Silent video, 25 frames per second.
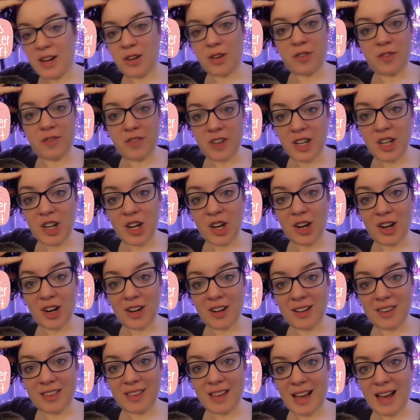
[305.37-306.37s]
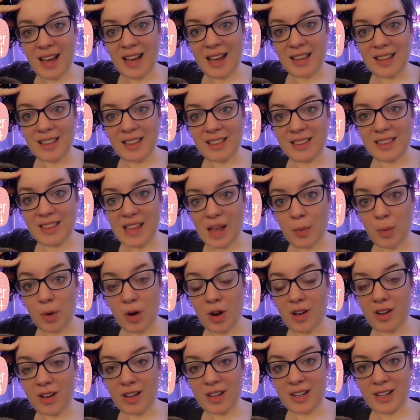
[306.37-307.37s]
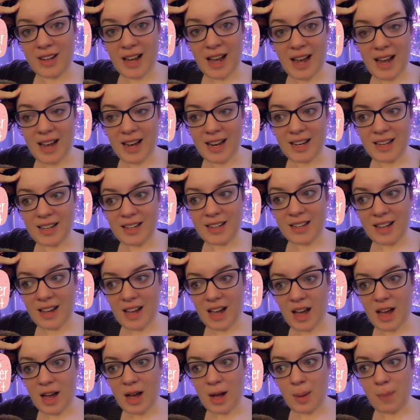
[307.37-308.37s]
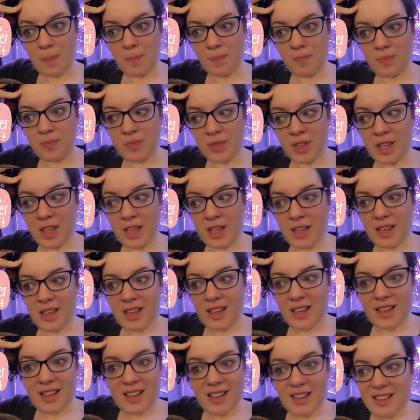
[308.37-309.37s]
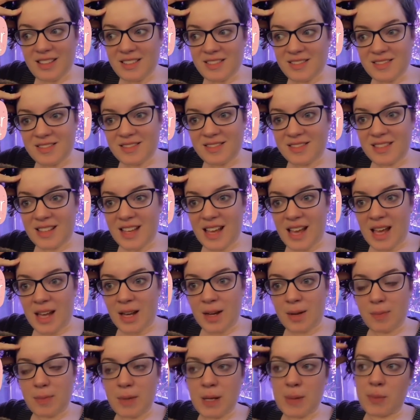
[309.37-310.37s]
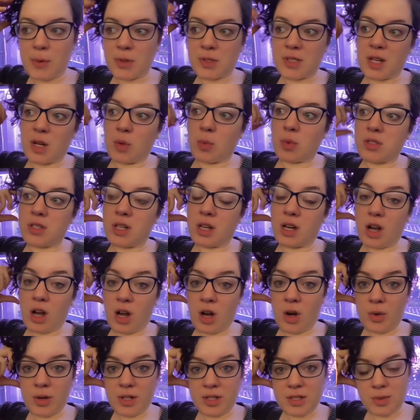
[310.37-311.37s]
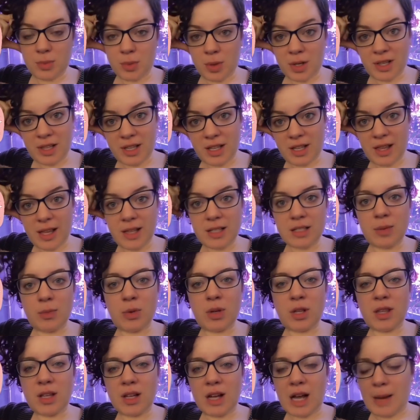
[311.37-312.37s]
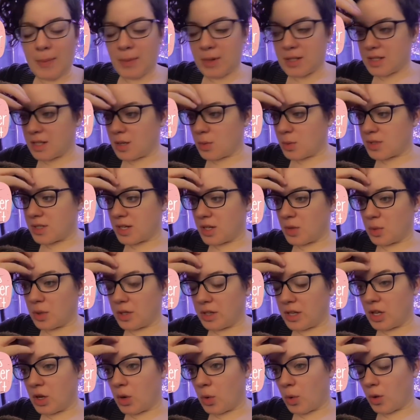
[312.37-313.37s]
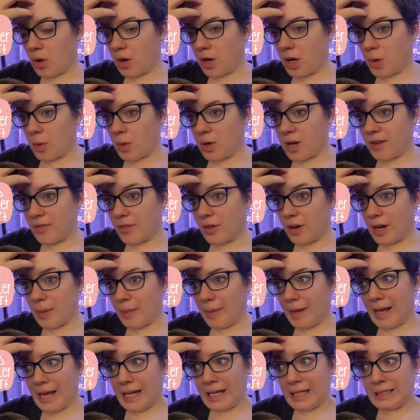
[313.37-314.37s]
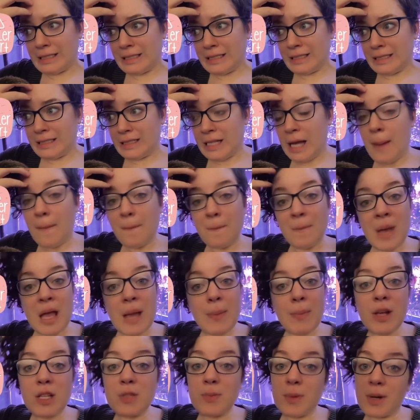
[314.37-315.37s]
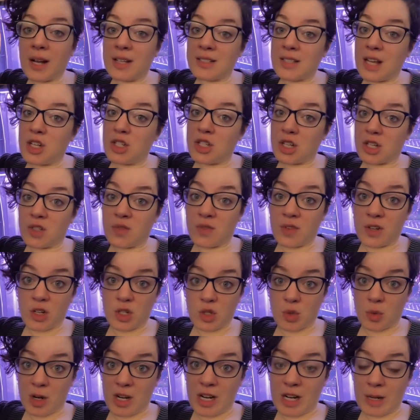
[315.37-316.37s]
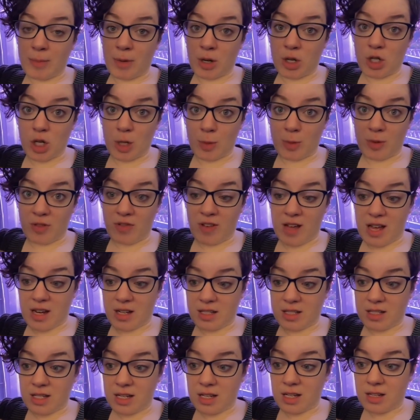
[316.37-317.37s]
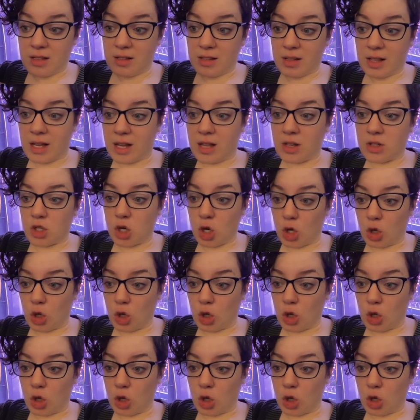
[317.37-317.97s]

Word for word: of figured that they were all gonna die. Um, and people said it was like, oh, it's really like someone in the comments said it was like really gory or whatever. And I'm like, maybe it's because I just finished reading a bunch of urban fantasy, like adult